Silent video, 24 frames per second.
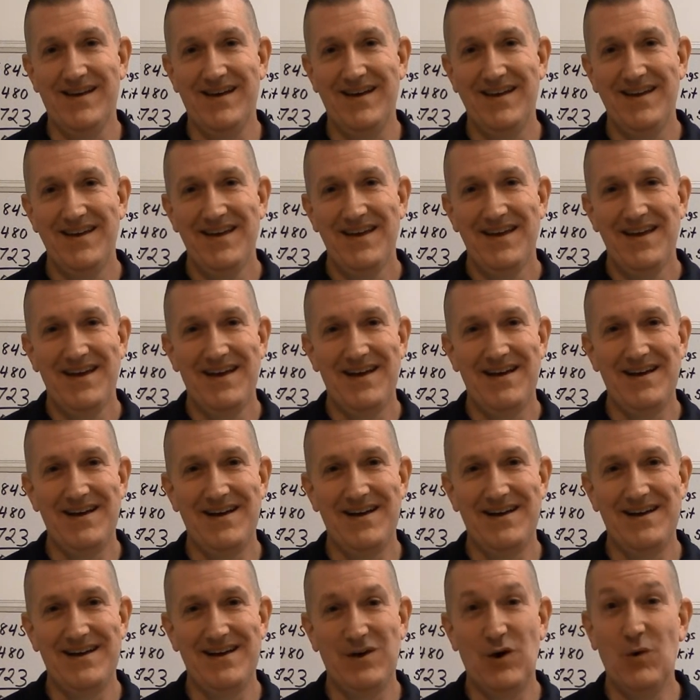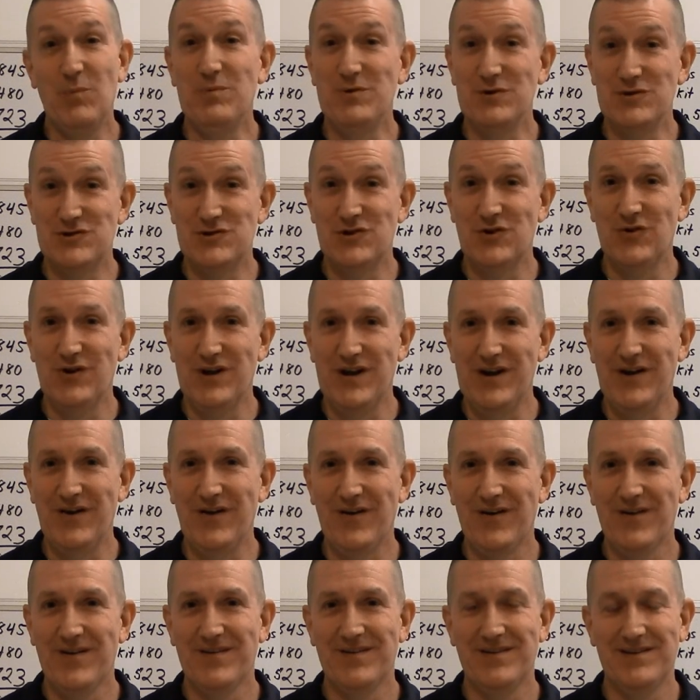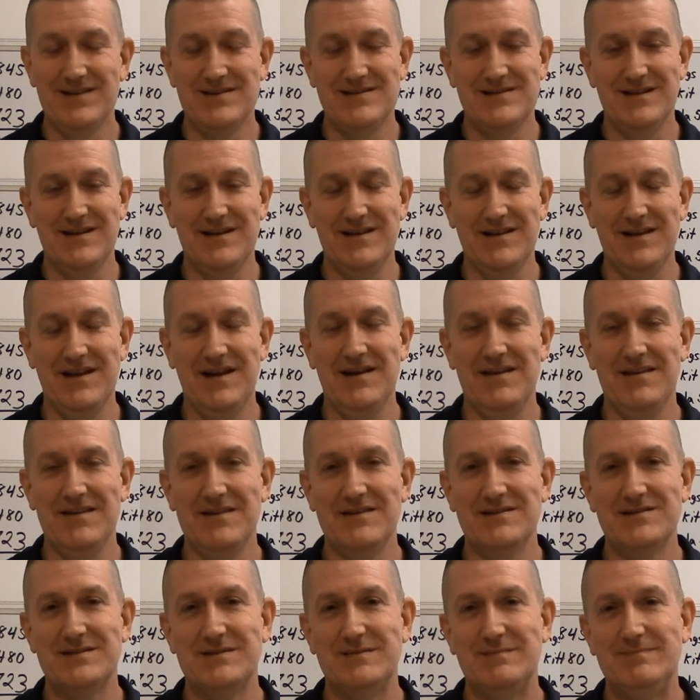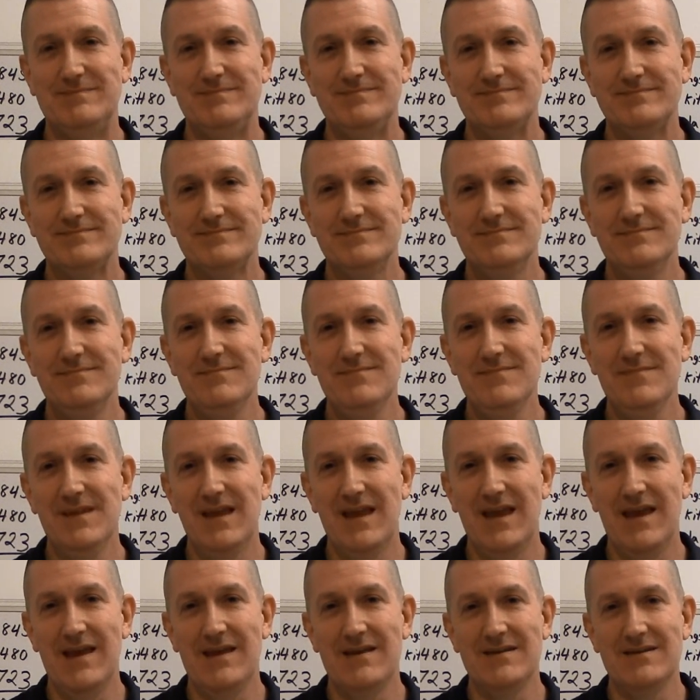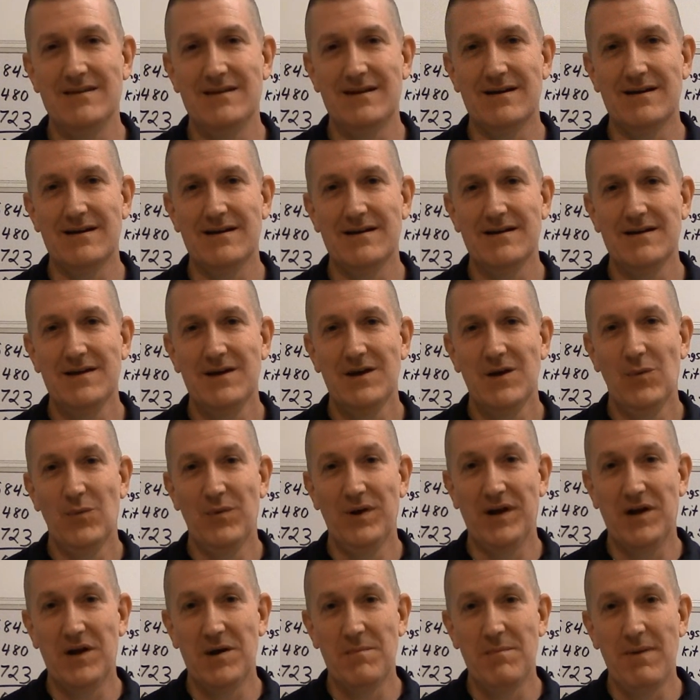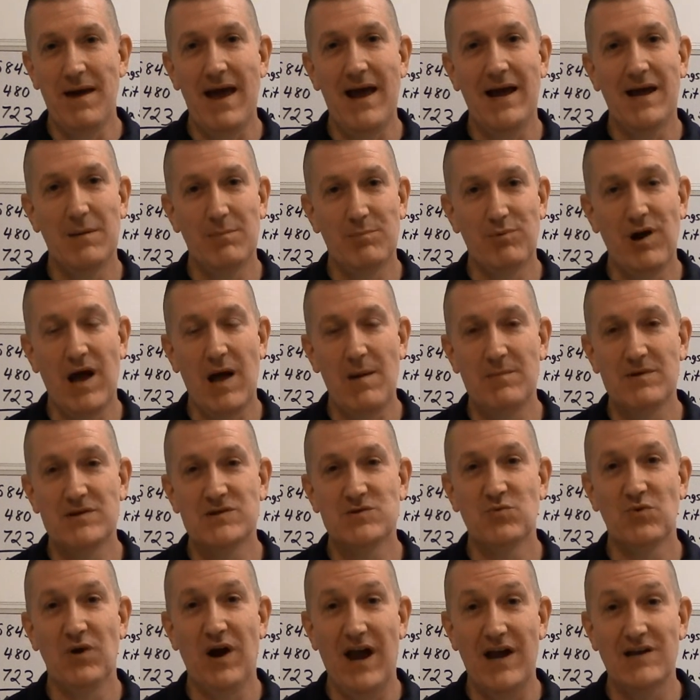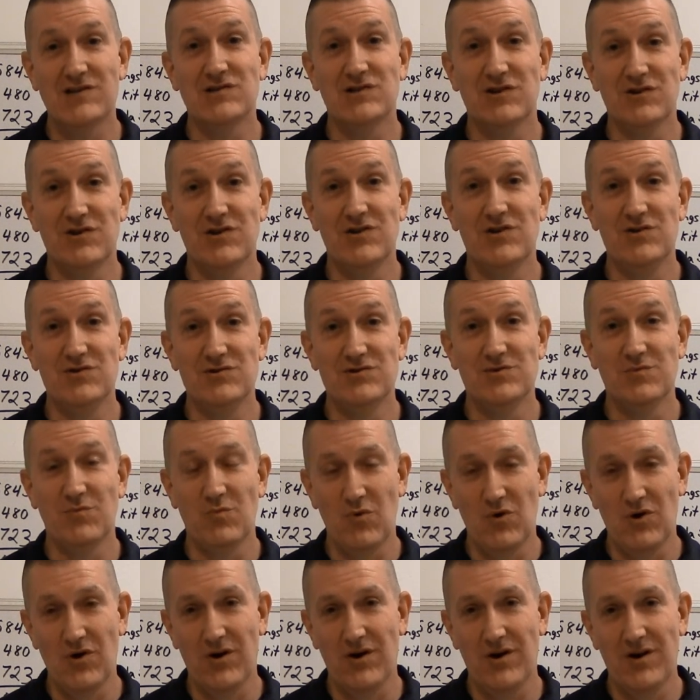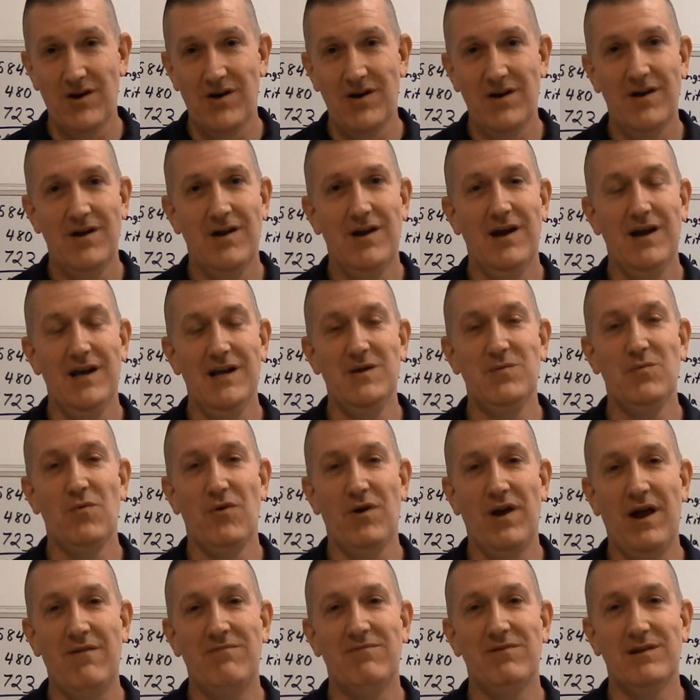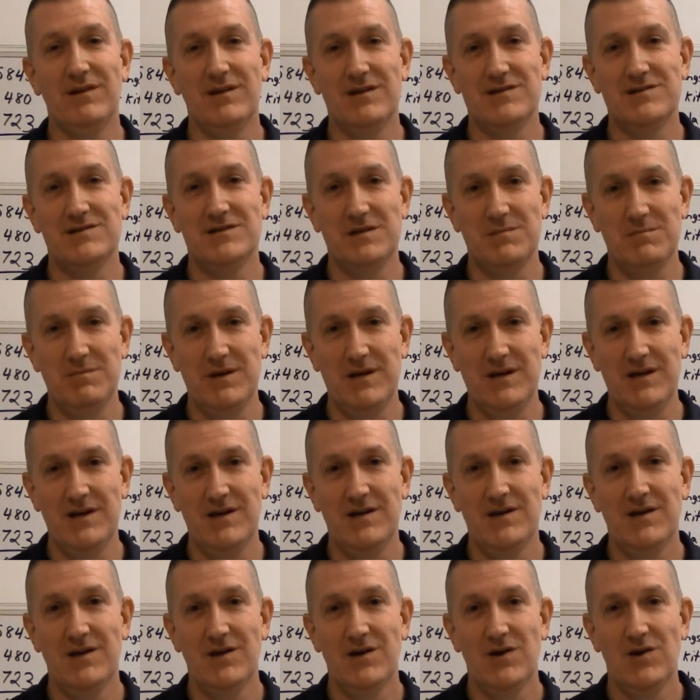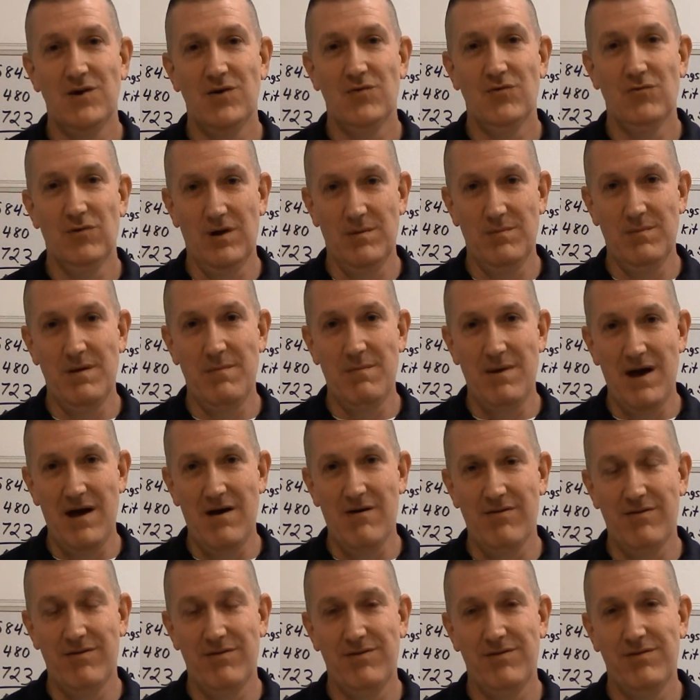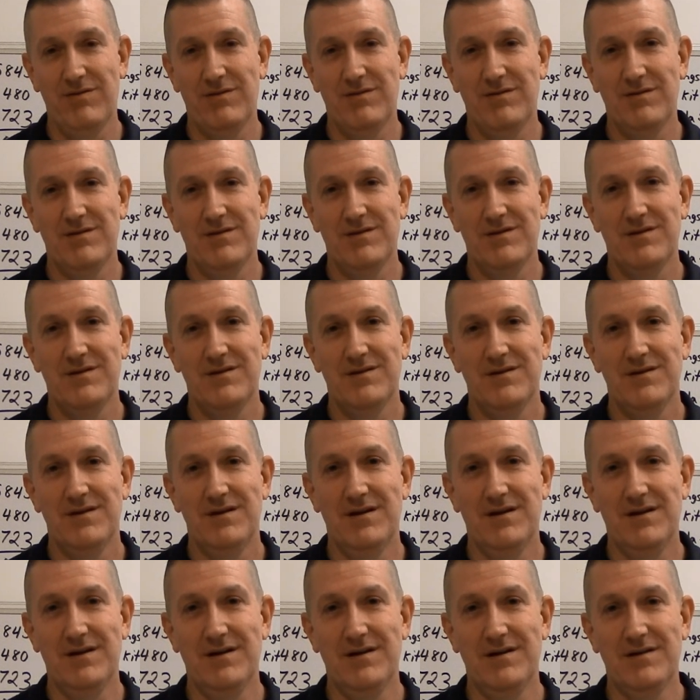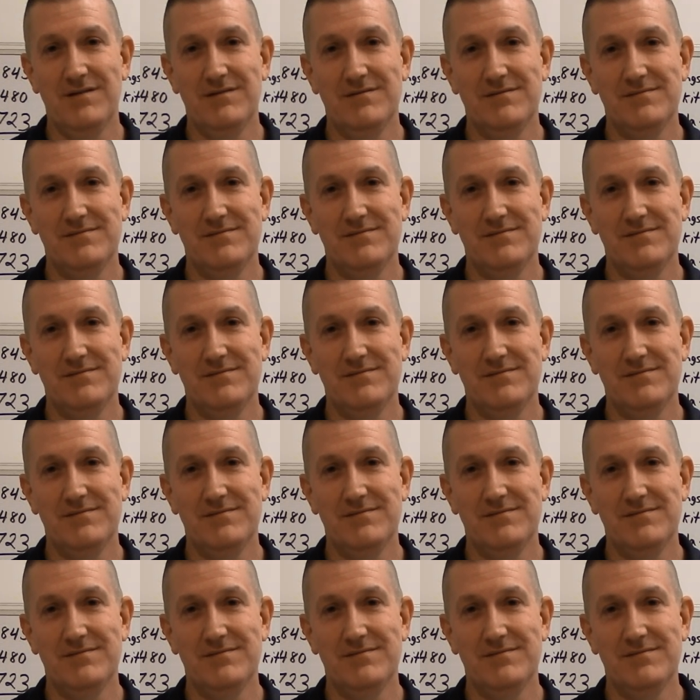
uh, I hope you're still here listening to the end of this. And uh, when I come back, I promise we're actually going to do some work and you won't have to listen to me run my mouth uh,